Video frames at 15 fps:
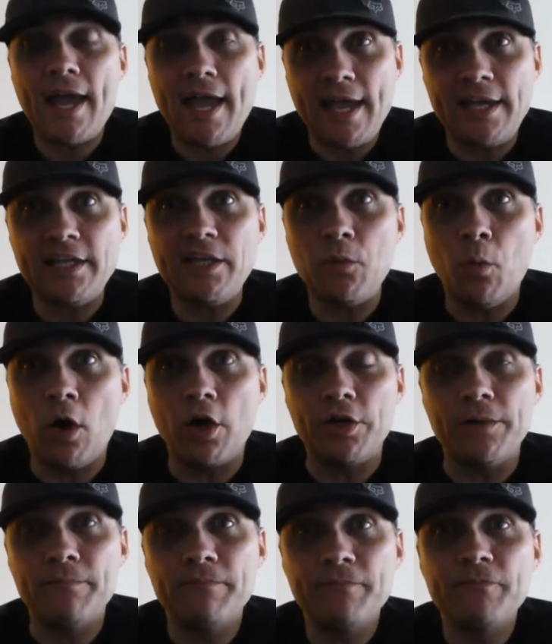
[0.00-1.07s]

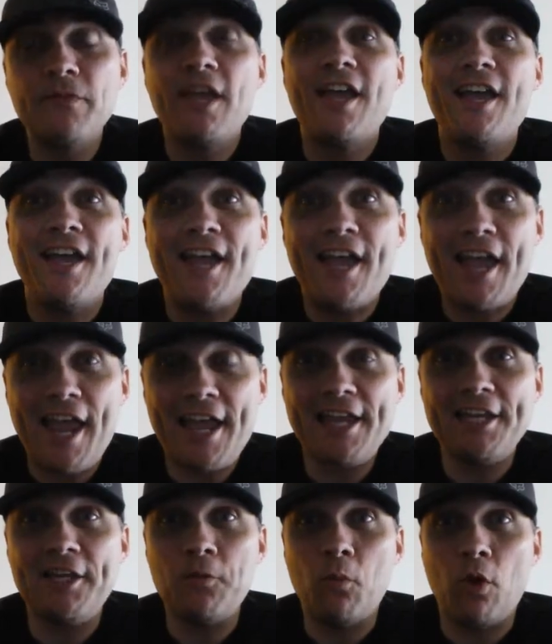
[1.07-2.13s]
81.
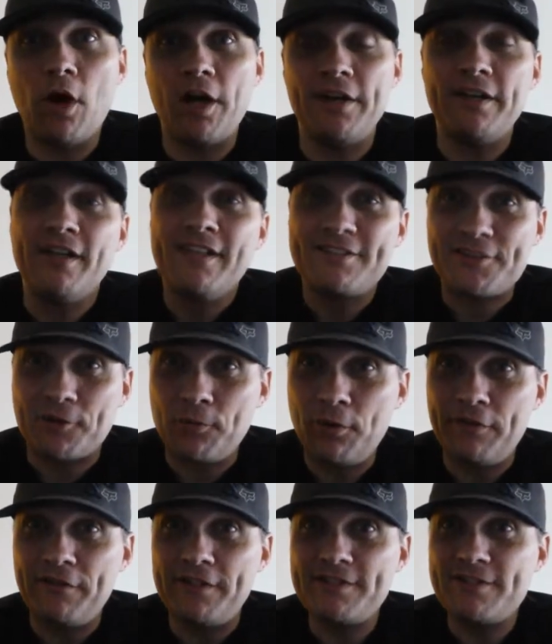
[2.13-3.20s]
It's
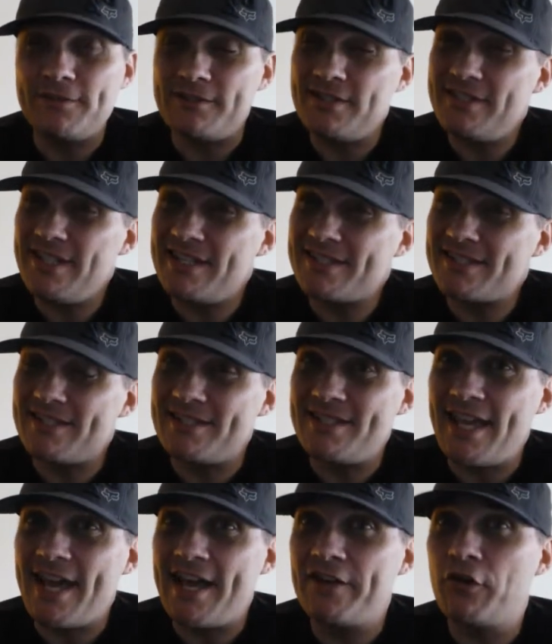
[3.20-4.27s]
equivalent to just a
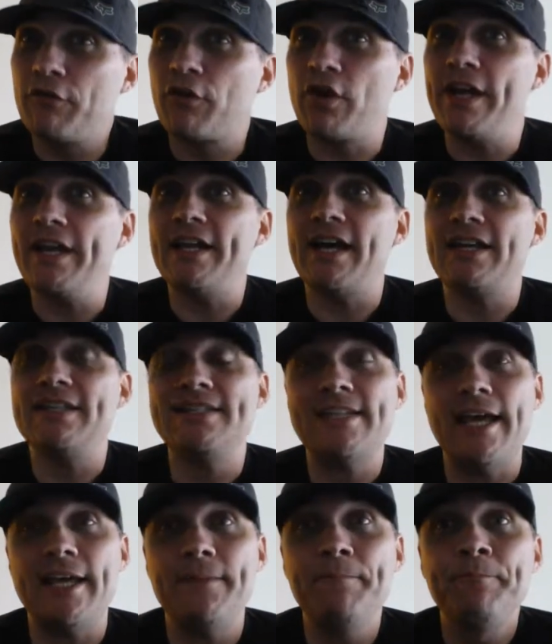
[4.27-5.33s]
tad over 8 out of
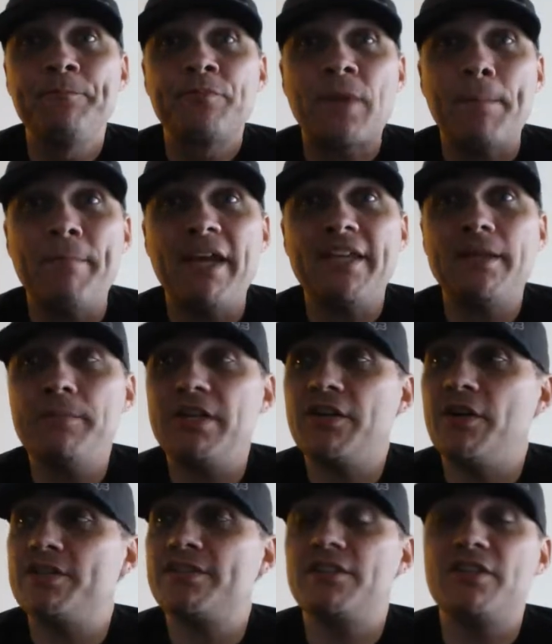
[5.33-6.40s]
10, mainly
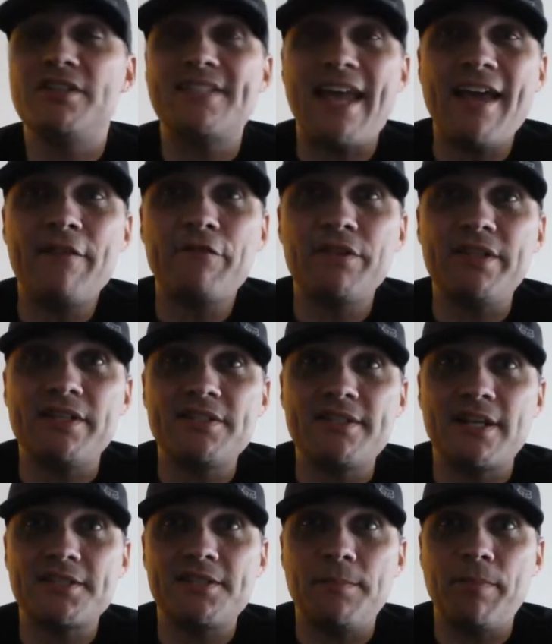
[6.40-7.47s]
because it does everything
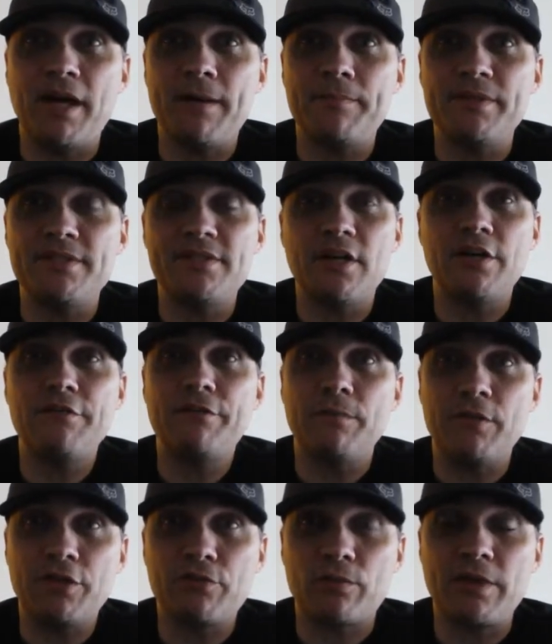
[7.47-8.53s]
Sexypop has done
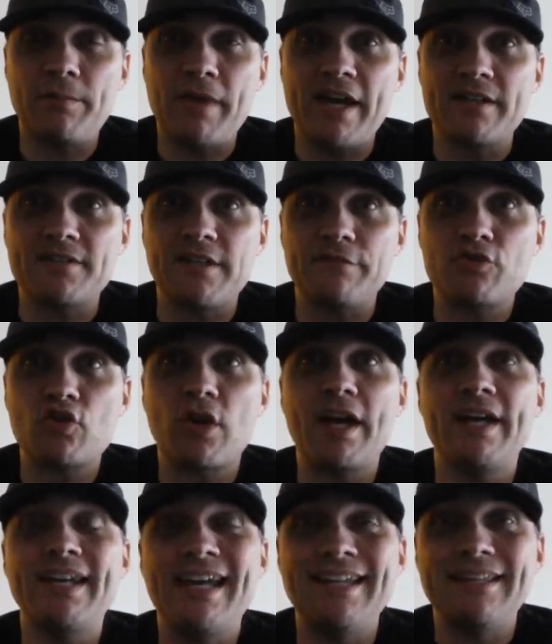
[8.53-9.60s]
from the 3 bags I've
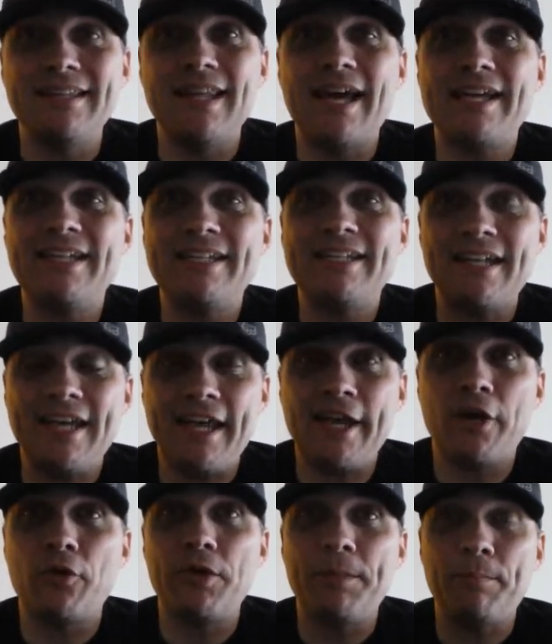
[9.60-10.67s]
tried. Light,
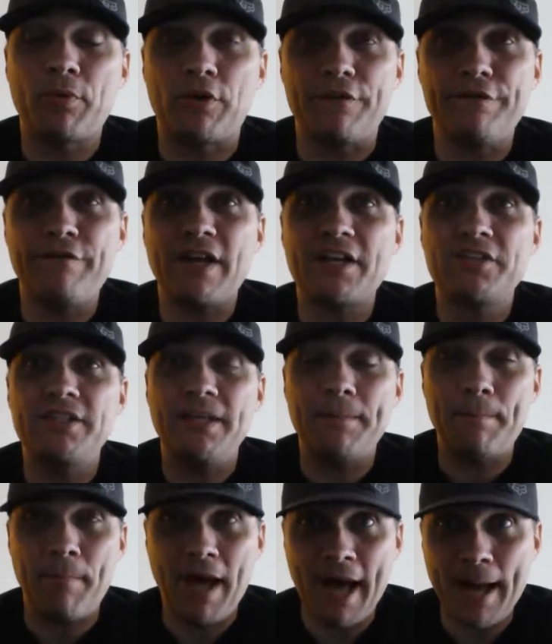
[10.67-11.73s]
airy,
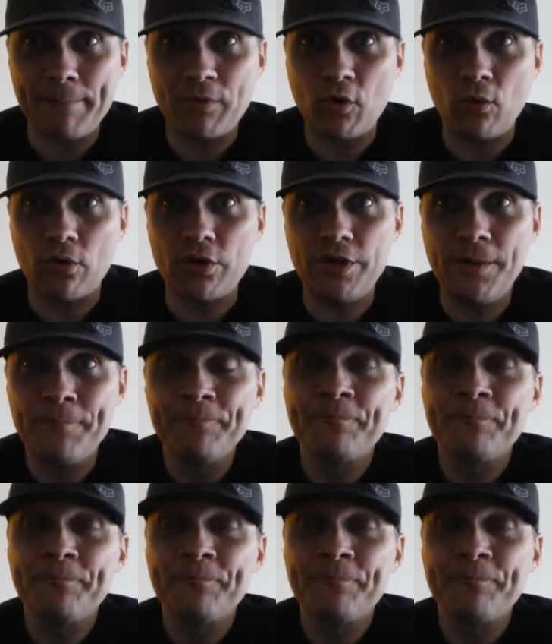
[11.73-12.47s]
perfected popcorn.